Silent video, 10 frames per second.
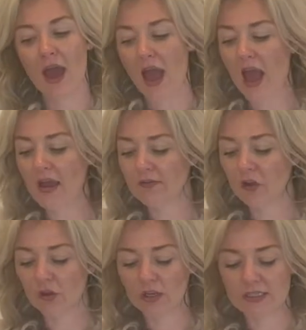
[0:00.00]
I've
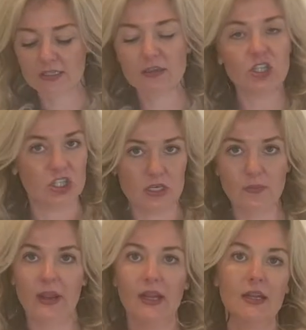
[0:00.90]
cooked sheet
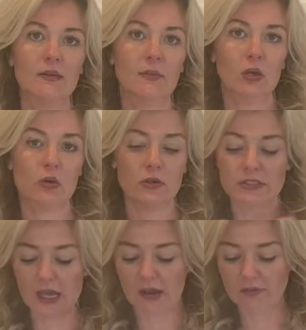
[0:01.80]
pan meals.
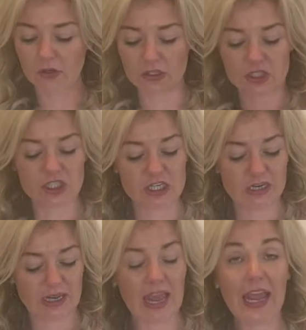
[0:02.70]
I've cooked sheet
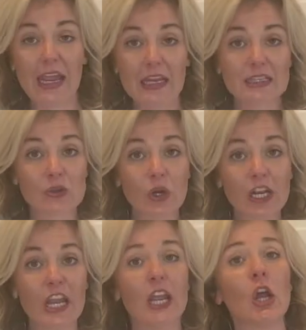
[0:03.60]
cakes on
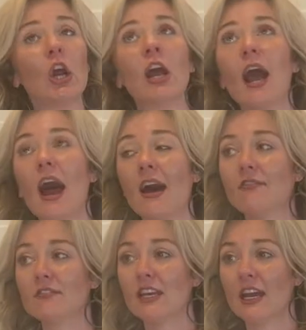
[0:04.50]
here.
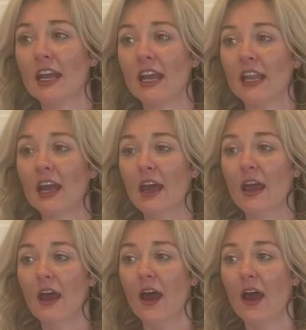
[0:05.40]
I've done
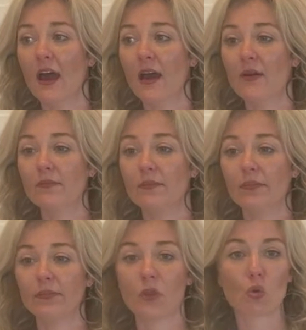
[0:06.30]

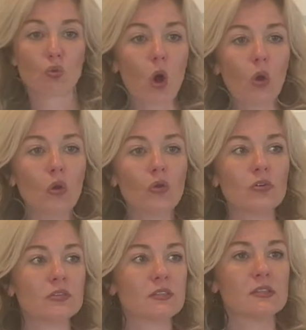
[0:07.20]

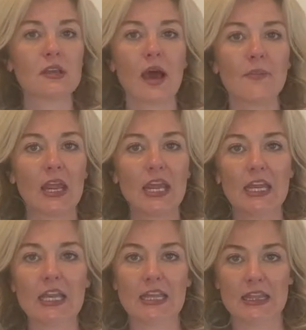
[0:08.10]
rolls. I mean,
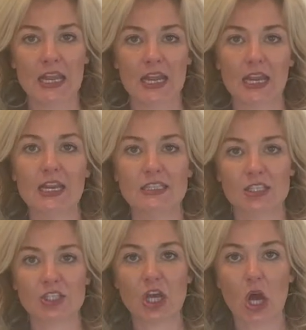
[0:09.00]
anything, and it's
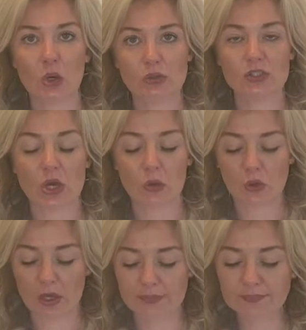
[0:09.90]
so, so
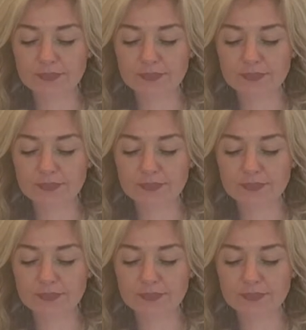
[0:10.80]
good.